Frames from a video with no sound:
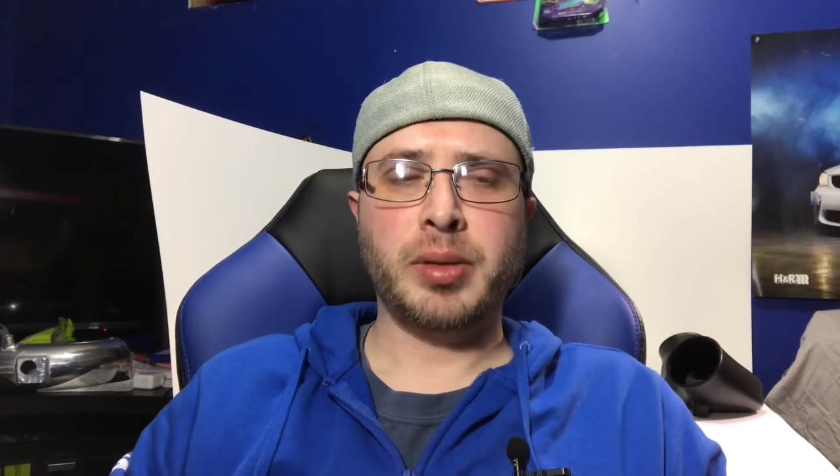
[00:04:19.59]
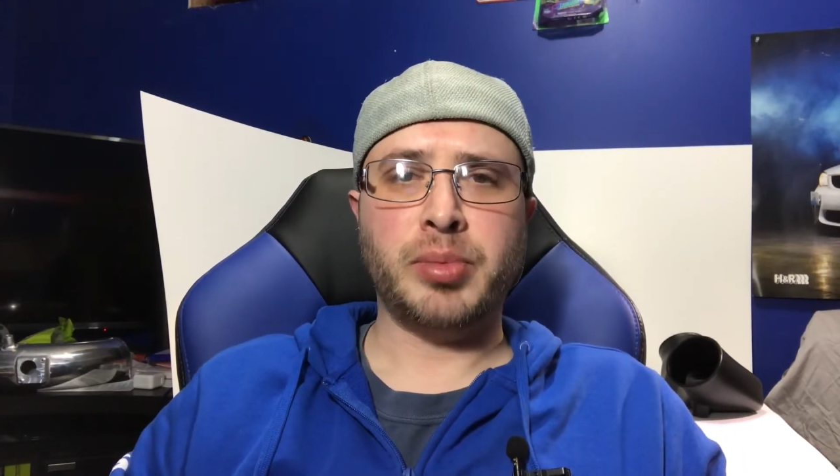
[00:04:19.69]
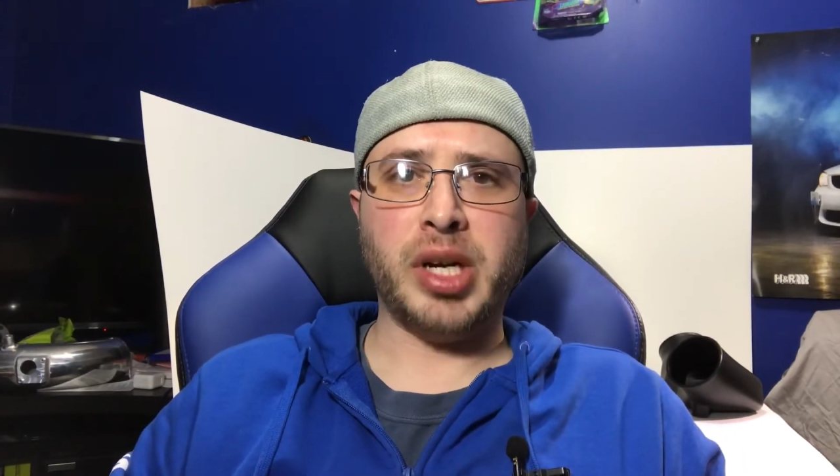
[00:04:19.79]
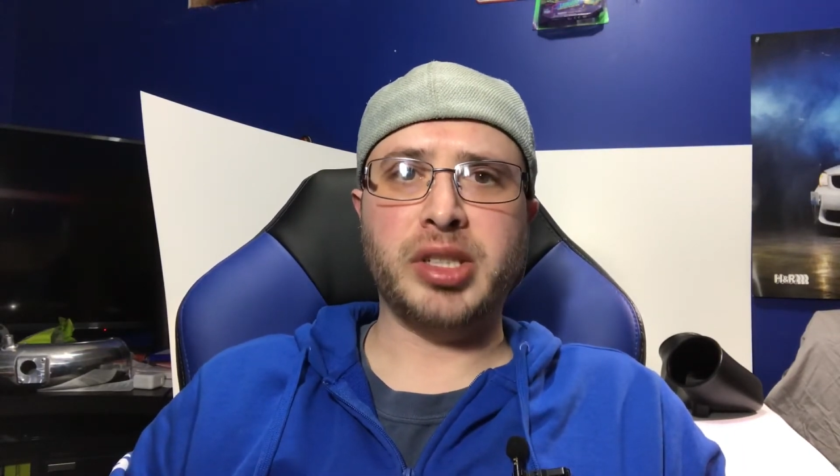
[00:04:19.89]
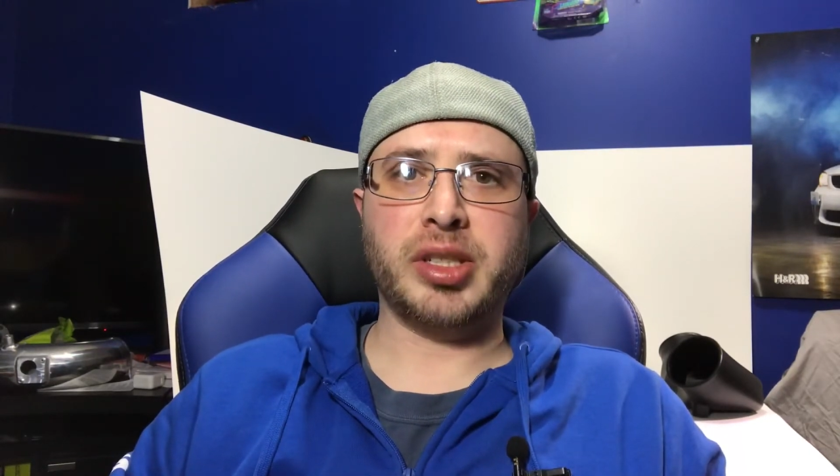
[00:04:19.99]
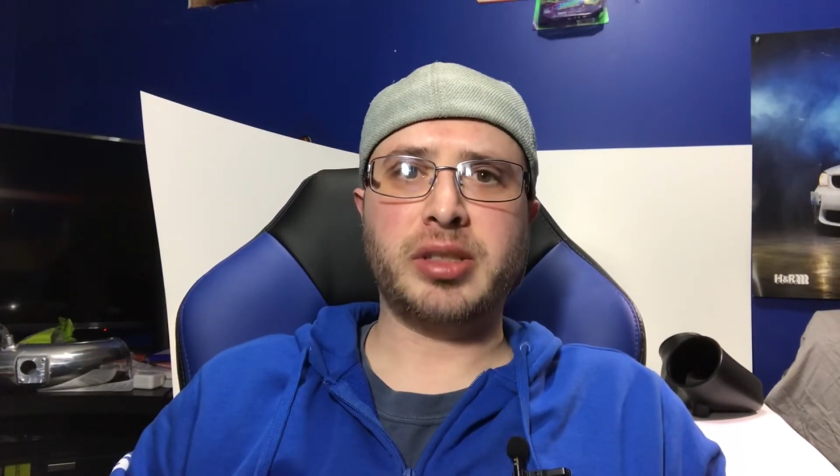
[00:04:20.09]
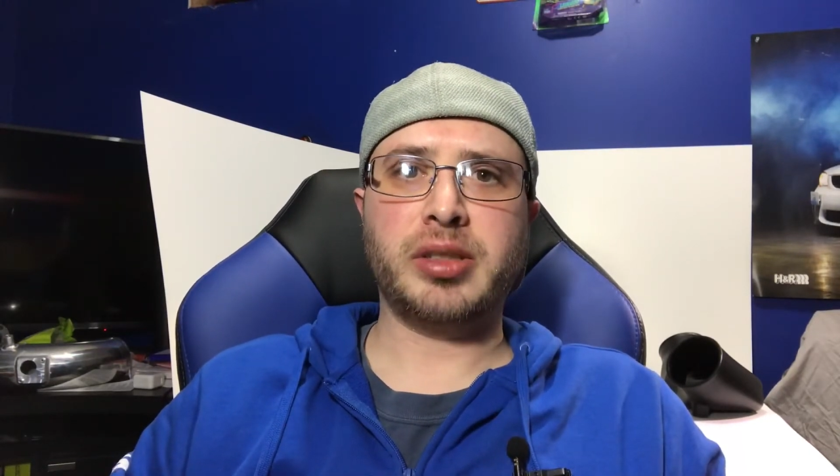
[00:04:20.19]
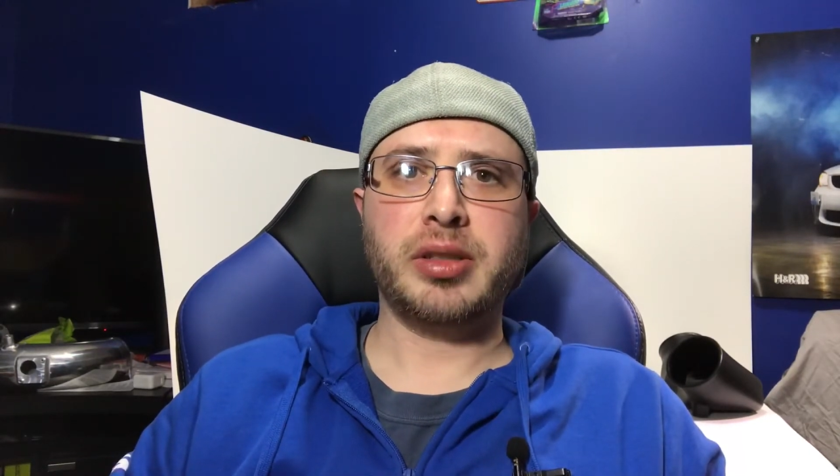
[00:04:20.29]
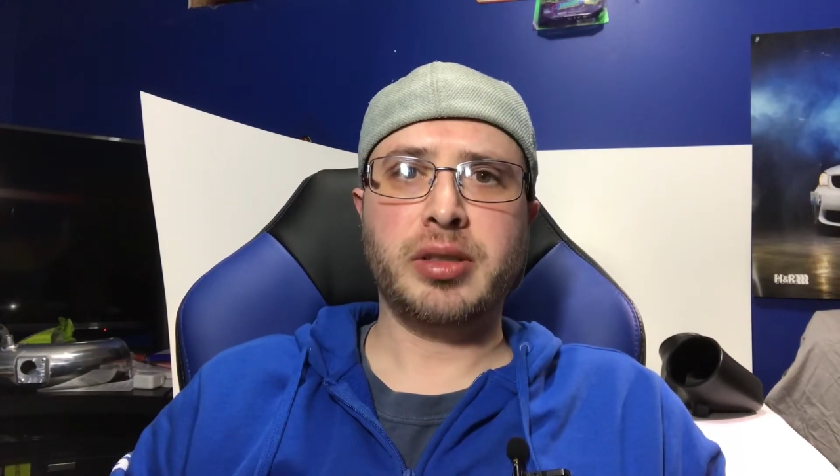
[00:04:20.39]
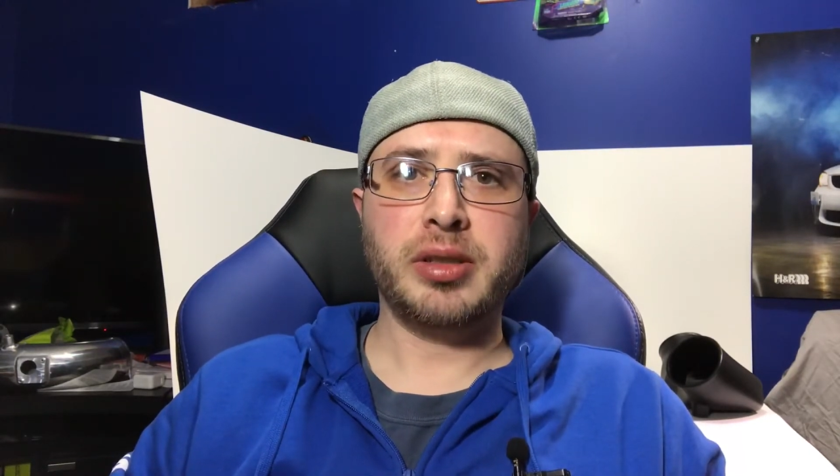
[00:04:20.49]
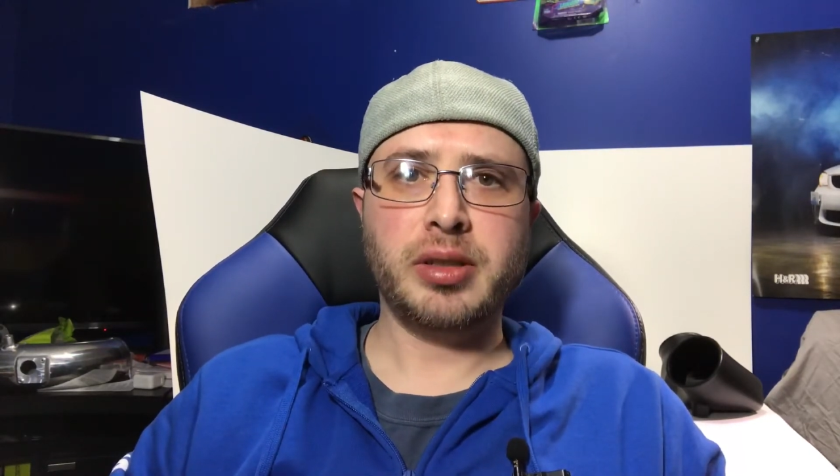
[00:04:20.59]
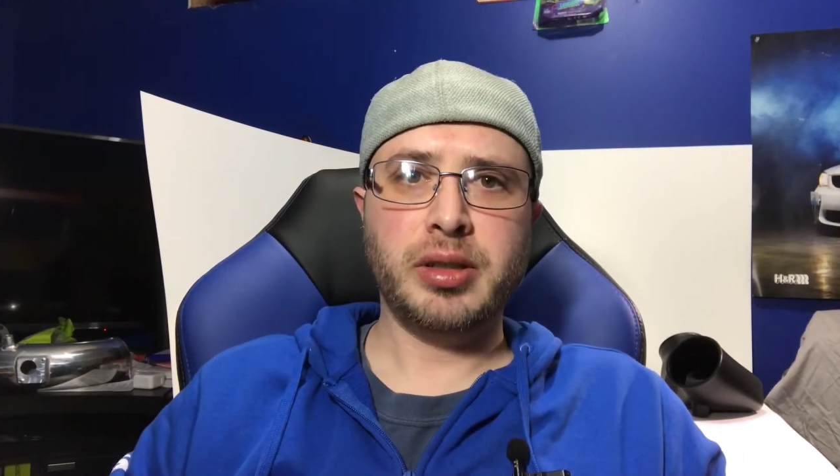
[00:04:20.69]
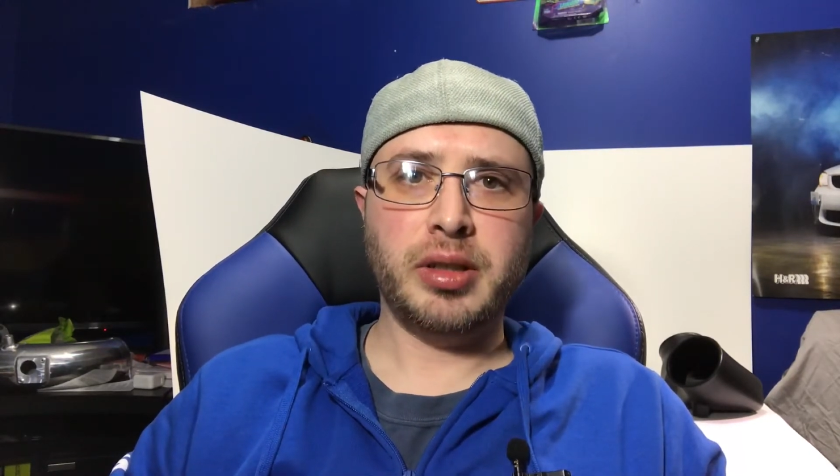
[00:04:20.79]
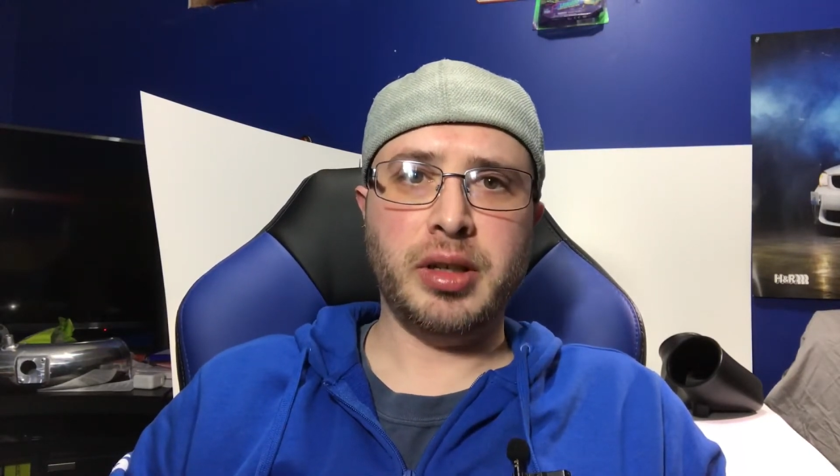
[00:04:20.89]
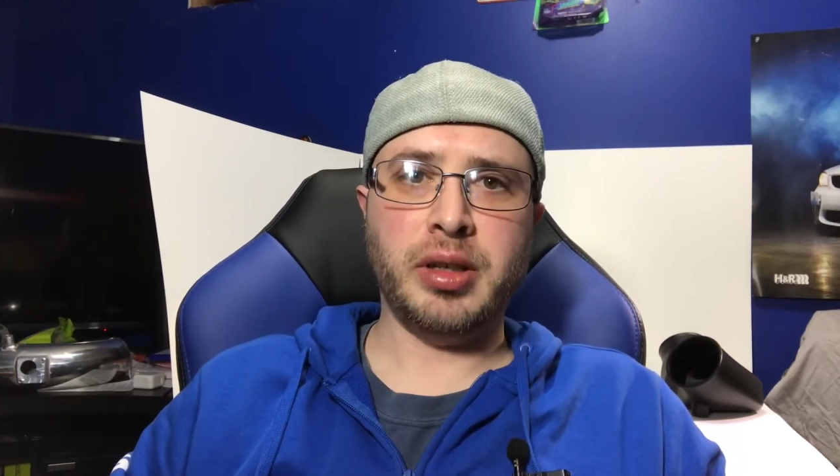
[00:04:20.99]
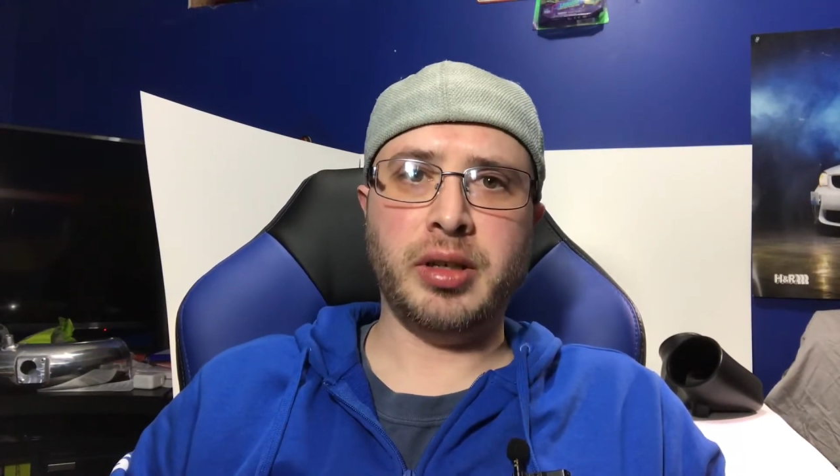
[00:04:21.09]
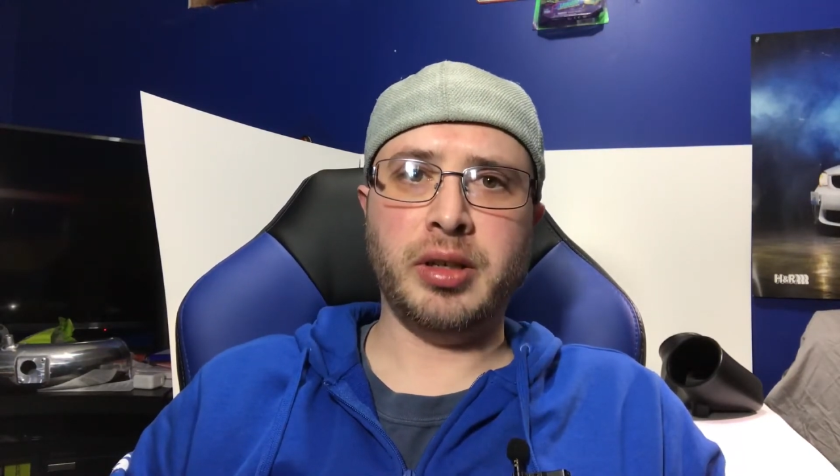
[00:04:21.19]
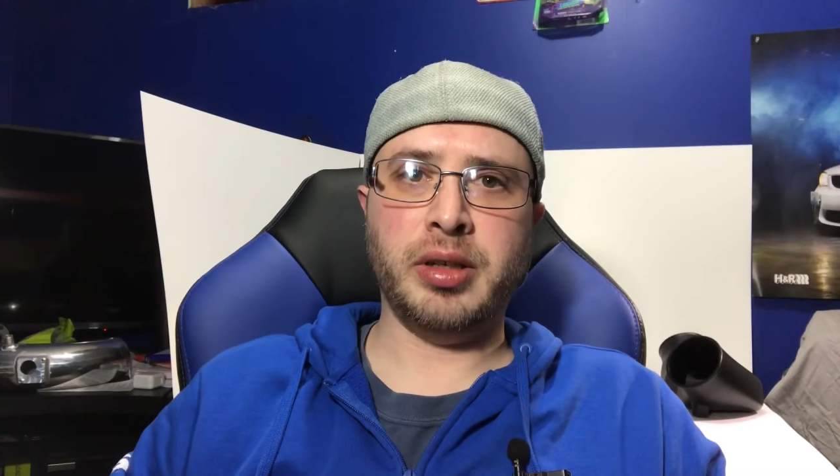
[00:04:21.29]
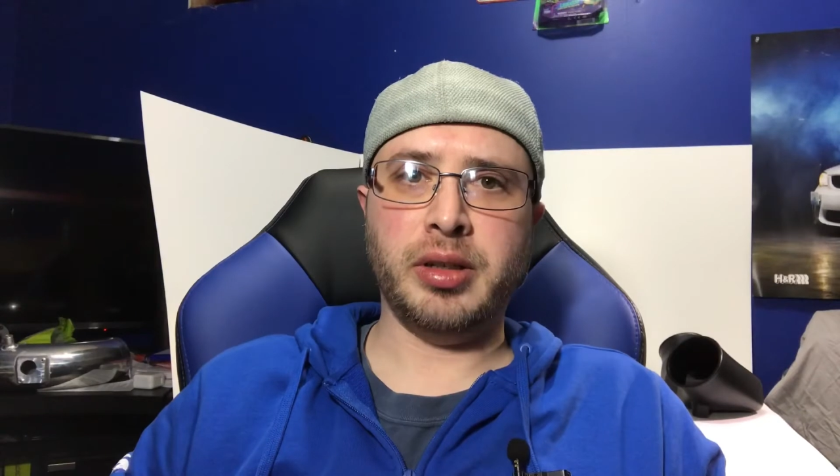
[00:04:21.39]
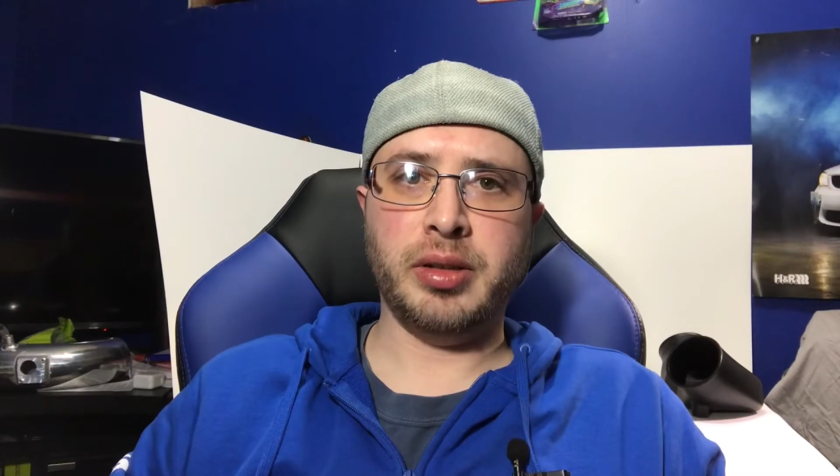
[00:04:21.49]
projects
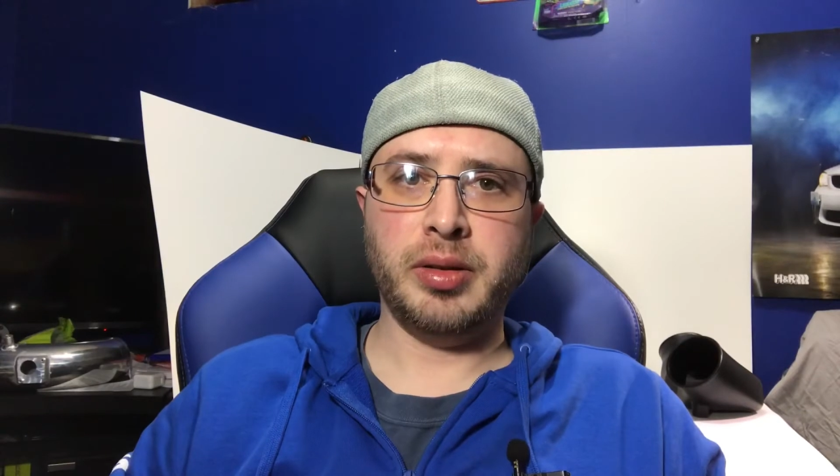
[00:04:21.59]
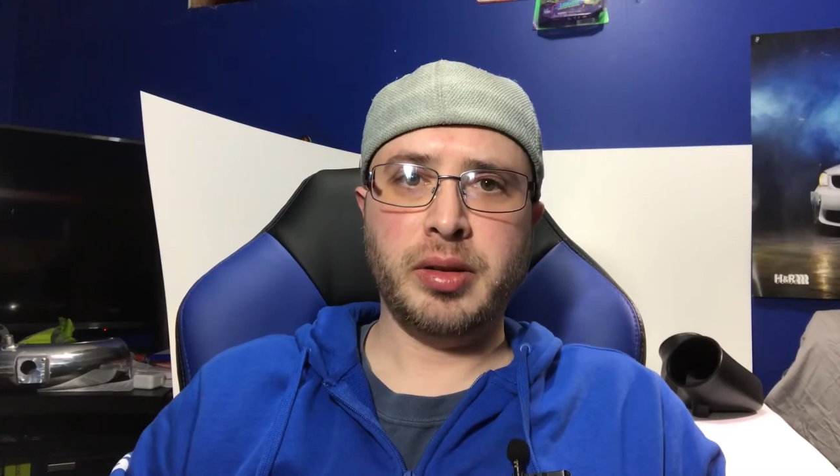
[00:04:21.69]
and